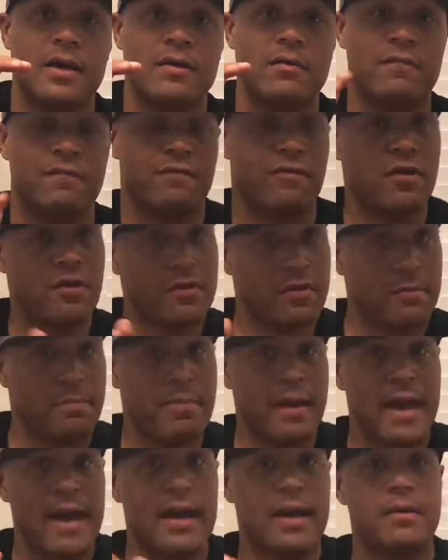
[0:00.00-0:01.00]
further
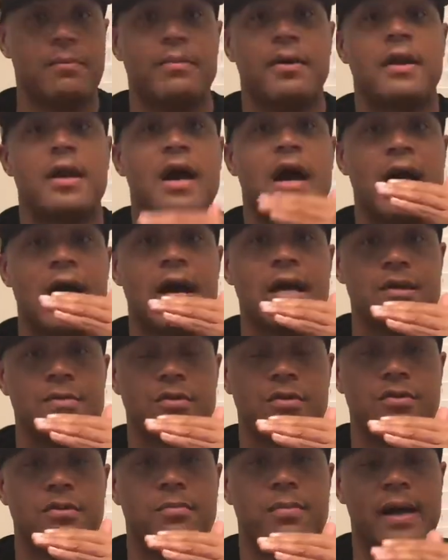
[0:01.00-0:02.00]
back, but higher
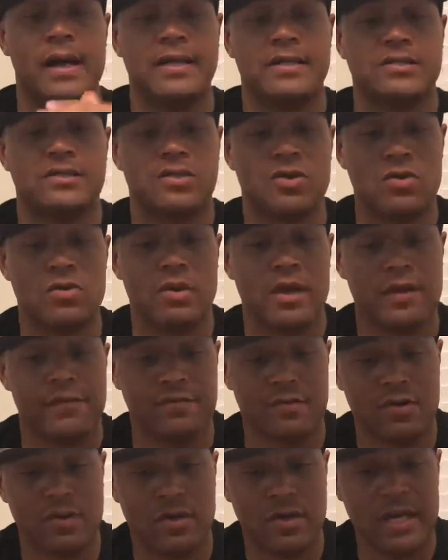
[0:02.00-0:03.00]
on the bike. So if
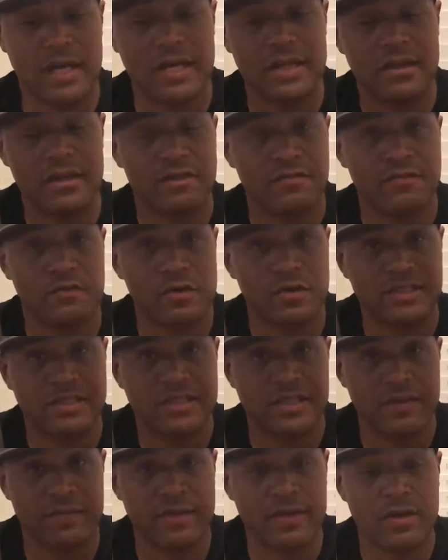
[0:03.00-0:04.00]
you're getting this for a
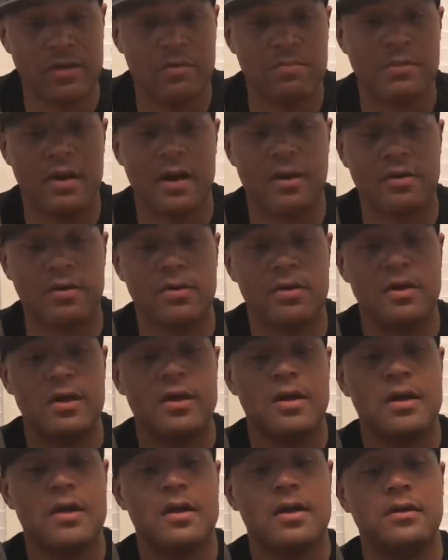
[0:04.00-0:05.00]
CVO model,
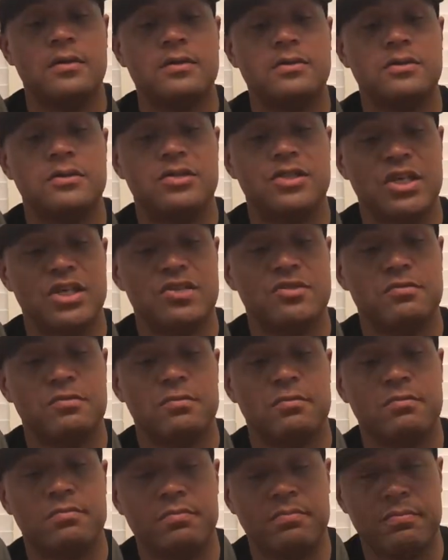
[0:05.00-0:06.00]
just
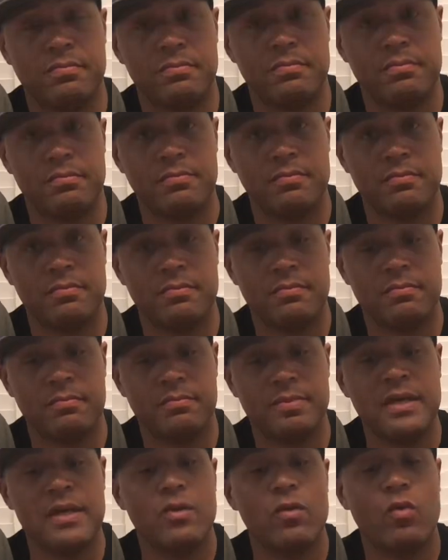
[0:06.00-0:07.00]

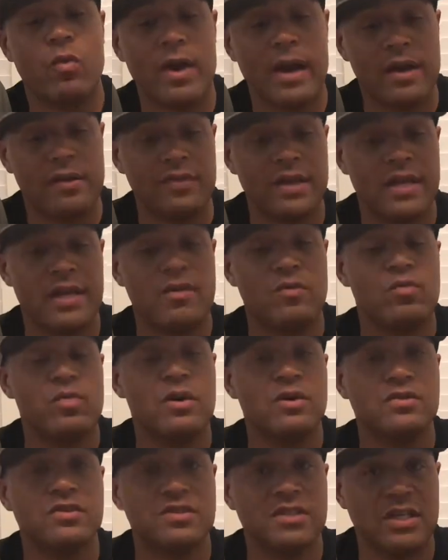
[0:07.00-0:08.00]
be aware that it
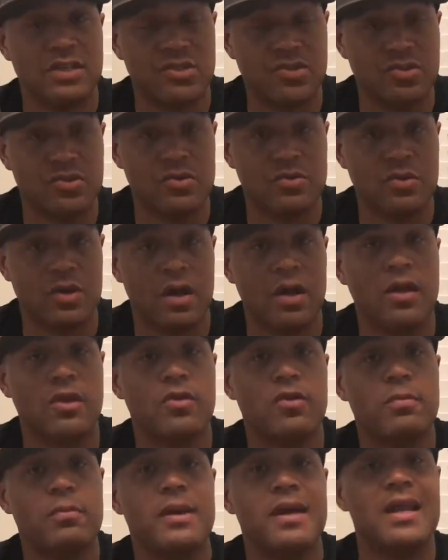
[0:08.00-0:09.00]
will sit you a
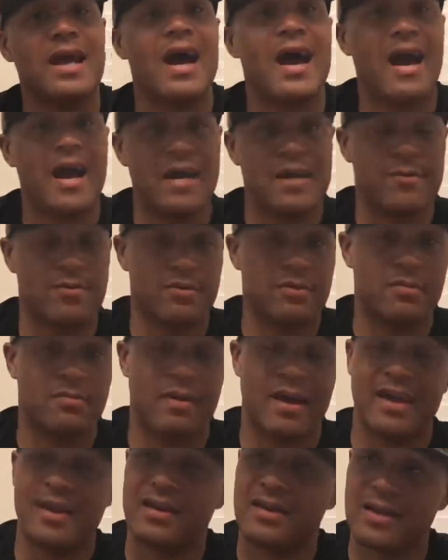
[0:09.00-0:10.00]
little bit higher on the
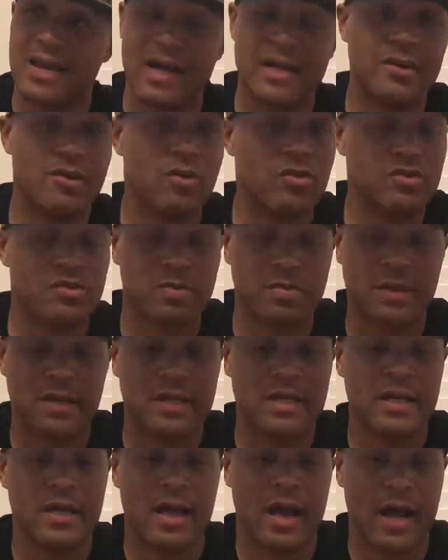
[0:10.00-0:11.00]
bike. Not
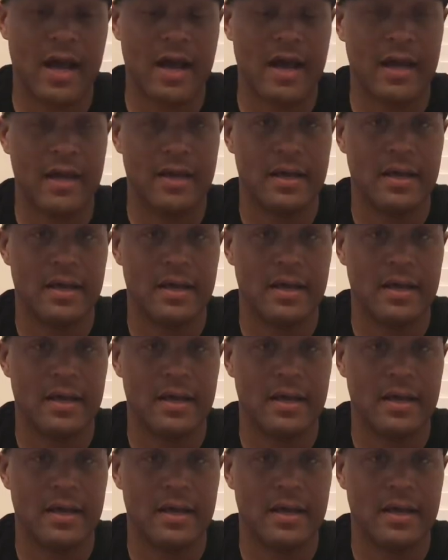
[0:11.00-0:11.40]
noticeably high.